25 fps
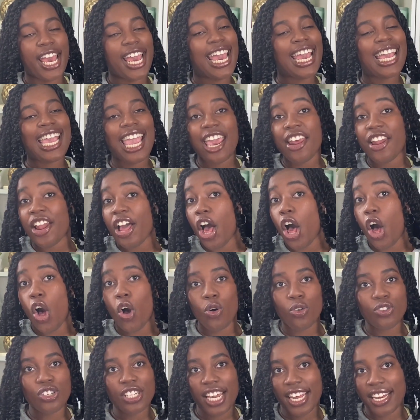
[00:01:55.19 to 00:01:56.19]
It cannot
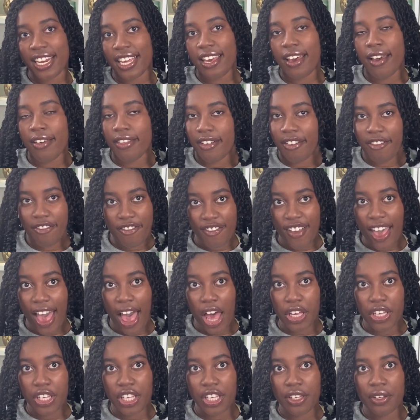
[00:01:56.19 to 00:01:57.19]
hold any other
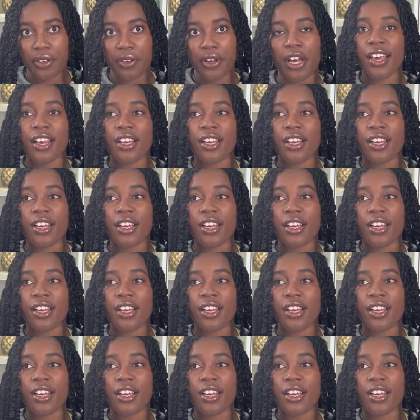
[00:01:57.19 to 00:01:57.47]
value.